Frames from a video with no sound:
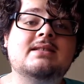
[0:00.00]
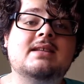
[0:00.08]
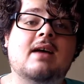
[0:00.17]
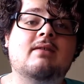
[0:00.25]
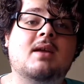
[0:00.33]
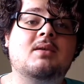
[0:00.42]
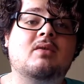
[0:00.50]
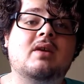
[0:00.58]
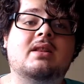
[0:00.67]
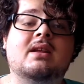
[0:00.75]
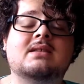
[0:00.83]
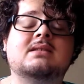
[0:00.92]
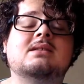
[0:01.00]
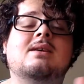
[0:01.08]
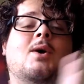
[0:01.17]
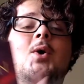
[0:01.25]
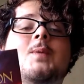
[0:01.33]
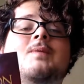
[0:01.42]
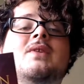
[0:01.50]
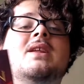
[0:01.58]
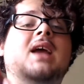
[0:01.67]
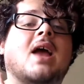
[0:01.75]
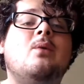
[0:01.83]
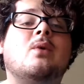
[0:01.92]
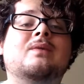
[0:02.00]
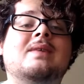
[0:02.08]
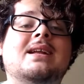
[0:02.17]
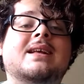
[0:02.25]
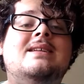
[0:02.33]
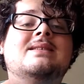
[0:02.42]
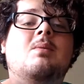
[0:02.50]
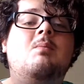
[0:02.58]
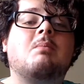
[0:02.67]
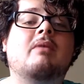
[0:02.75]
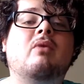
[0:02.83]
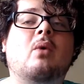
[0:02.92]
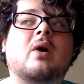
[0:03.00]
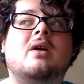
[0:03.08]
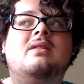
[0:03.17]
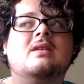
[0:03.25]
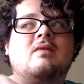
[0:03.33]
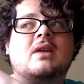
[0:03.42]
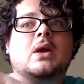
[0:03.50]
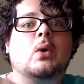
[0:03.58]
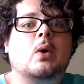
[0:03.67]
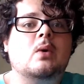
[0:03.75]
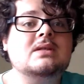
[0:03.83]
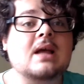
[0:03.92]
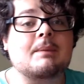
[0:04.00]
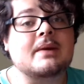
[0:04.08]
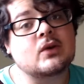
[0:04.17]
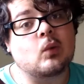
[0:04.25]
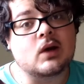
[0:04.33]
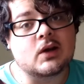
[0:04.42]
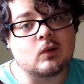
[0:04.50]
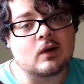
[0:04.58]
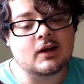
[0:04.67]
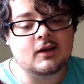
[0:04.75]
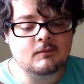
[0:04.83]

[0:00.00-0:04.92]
I still have time to read this. Hopefully I will read it before this video goes up in 2020.